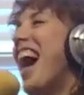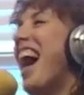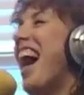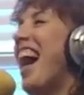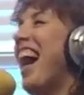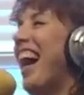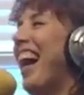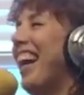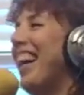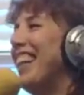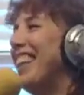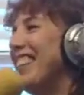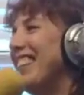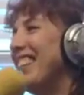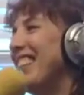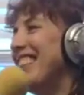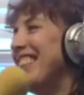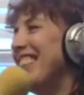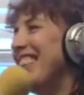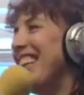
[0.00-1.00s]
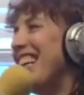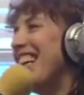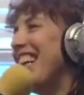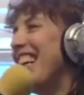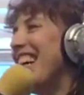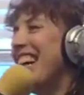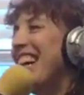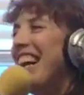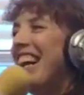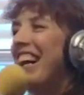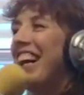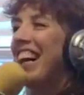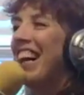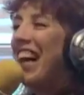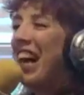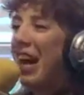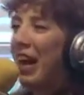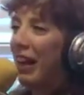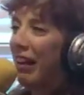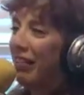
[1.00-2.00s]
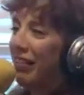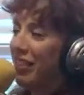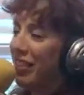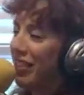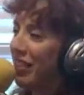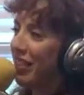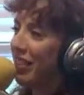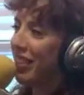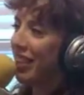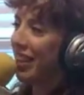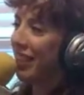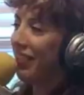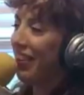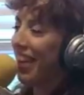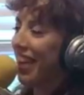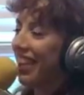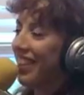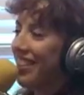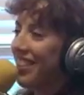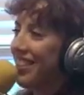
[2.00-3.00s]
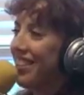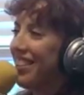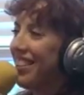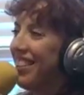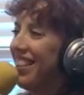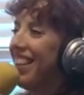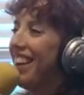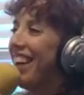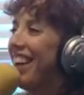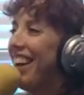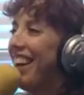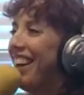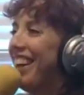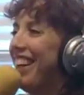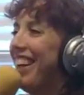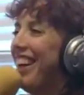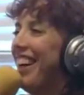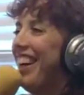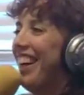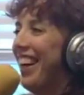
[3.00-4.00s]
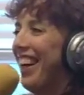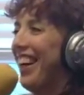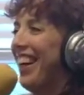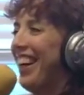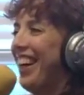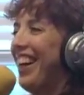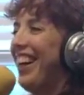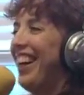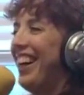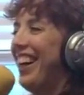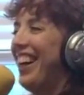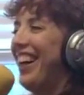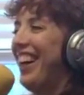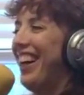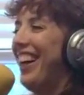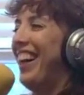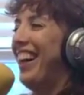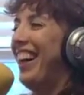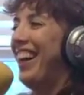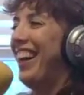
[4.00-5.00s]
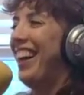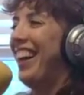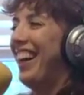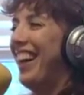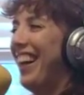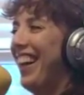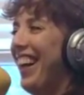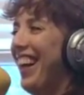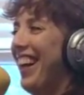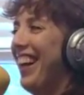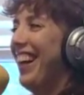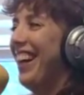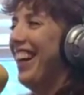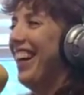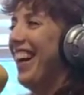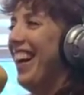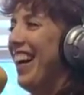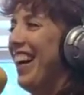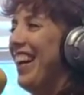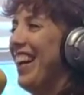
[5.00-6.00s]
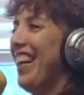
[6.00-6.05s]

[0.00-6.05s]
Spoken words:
I'm not a prince. I'm just rich, and I bought this elaborate castle because I do not know how to